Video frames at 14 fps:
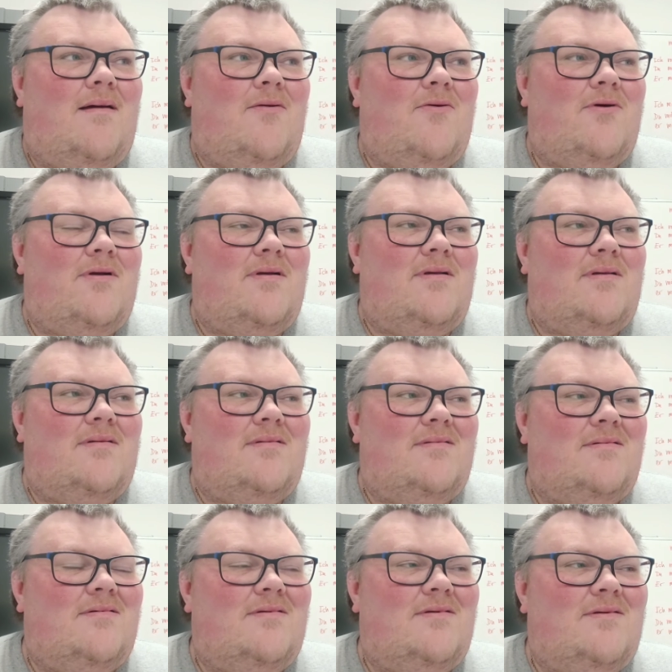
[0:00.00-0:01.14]
or a
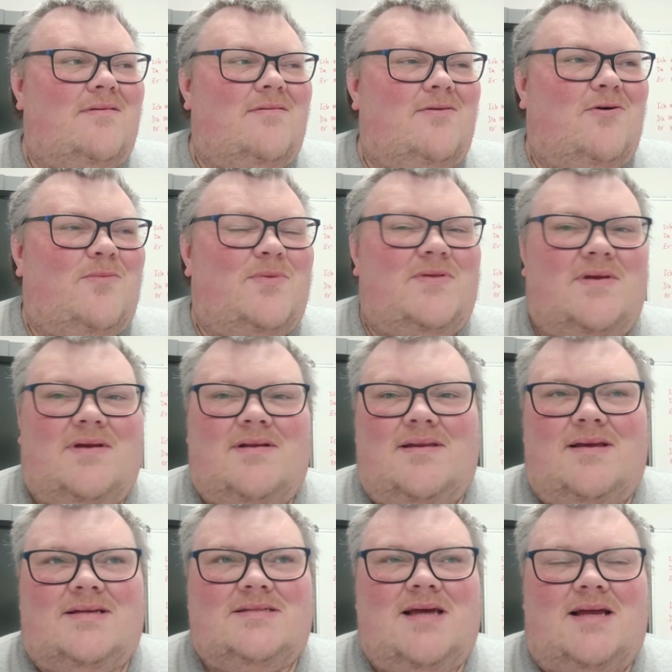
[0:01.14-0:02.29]
not
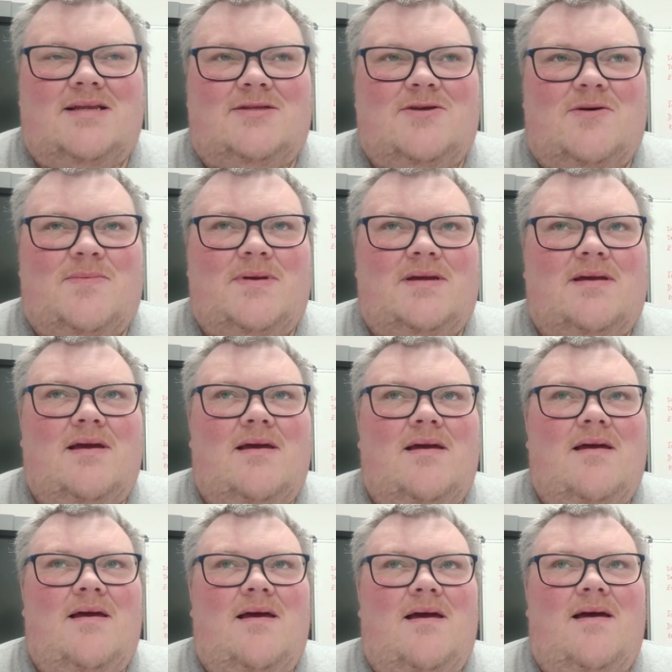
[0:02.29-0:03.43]
particularly exciting topic
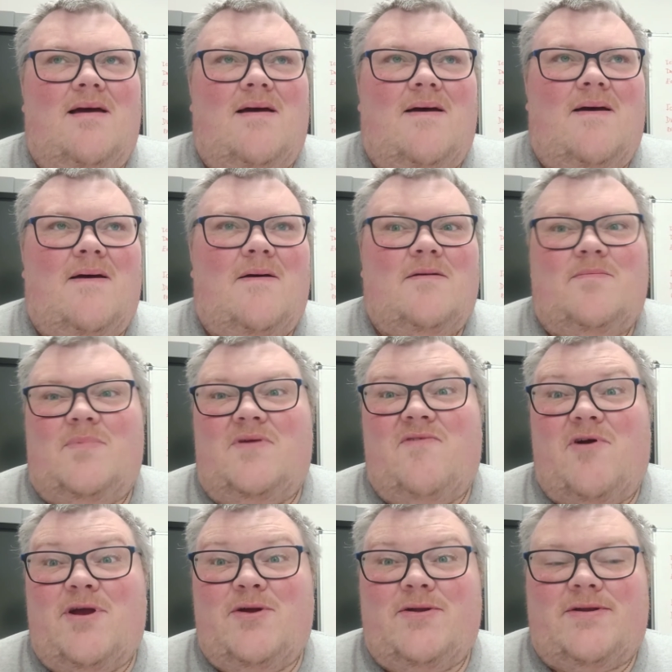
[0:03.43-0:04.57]
be
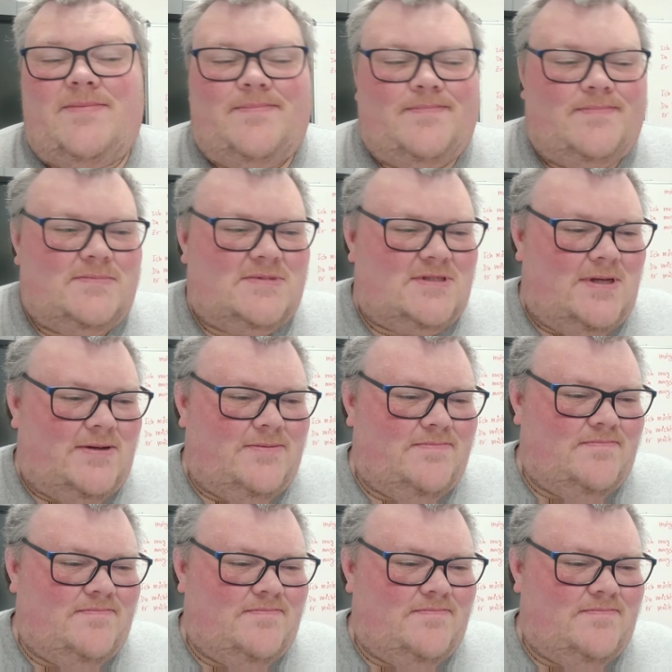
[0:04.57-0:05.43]
very good. So